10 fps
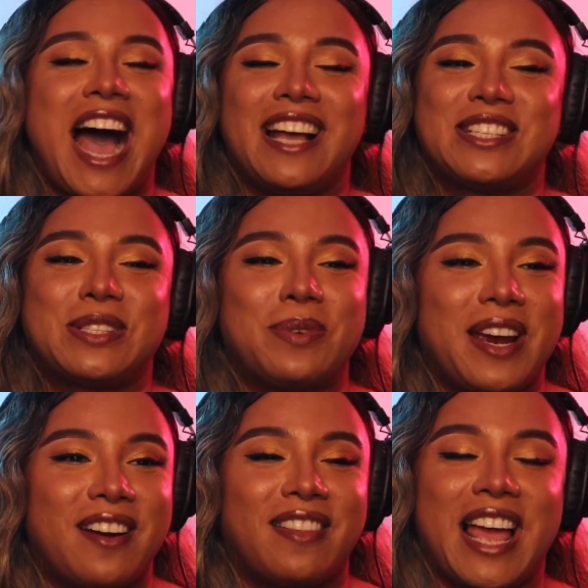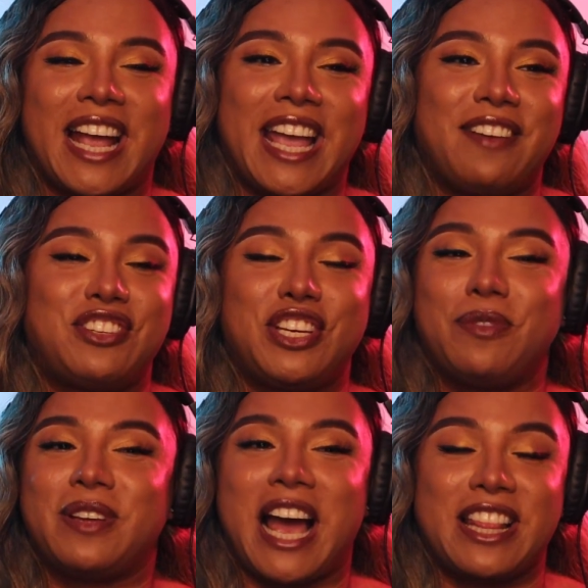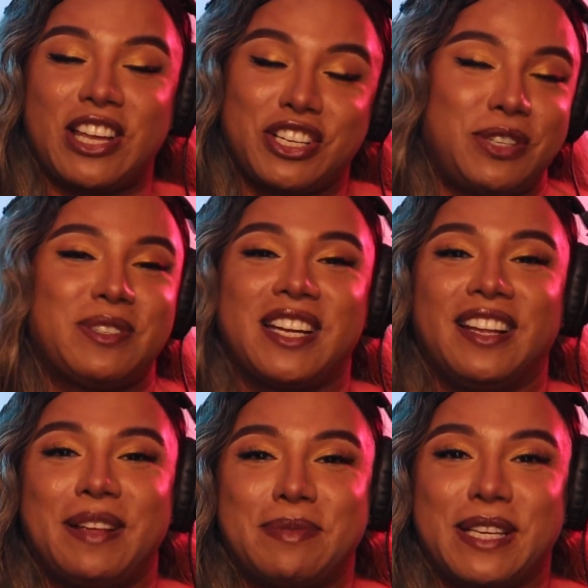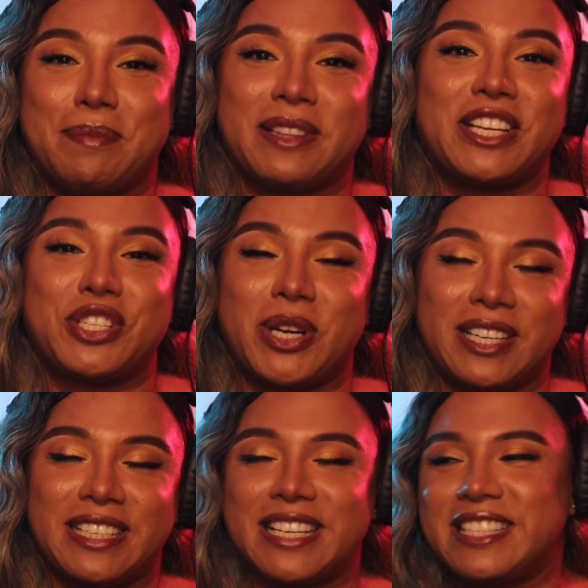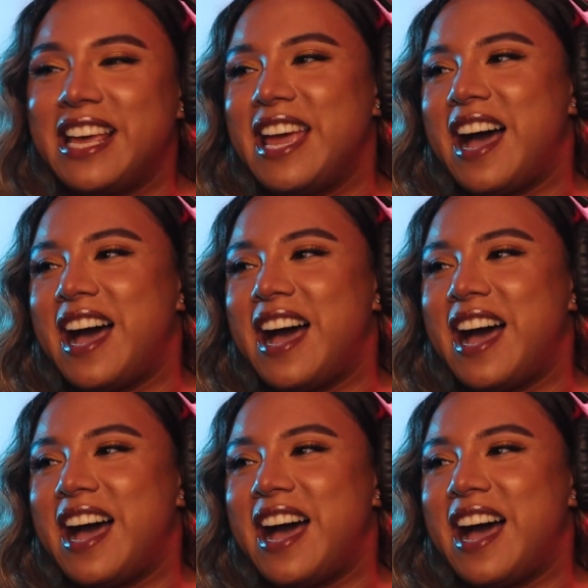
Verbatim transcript: I swear, like if she, I thought she was gonna lip sync, but they tricked us.